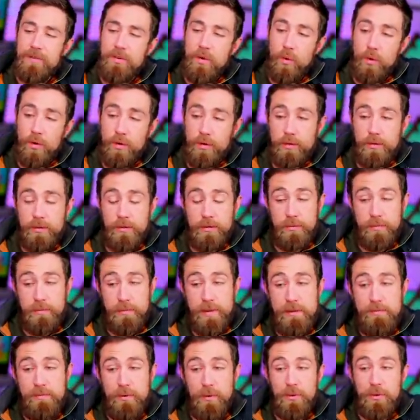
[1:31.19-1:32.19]
or
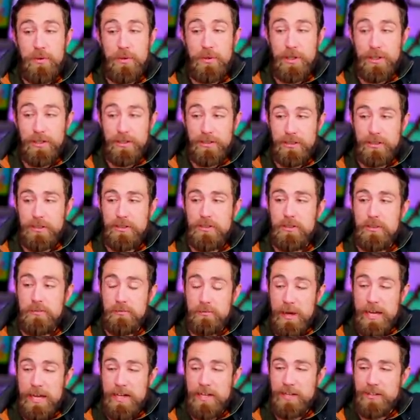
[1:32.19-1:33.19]
people who conclude
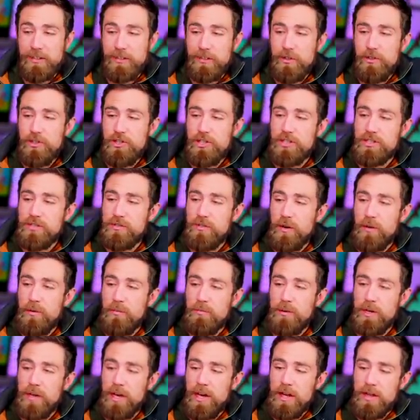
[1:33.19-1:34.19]
make conclusions
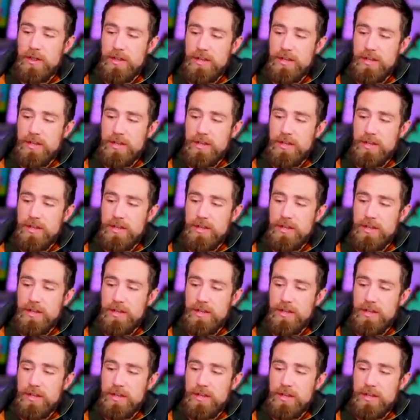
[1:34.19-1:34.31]
from uh,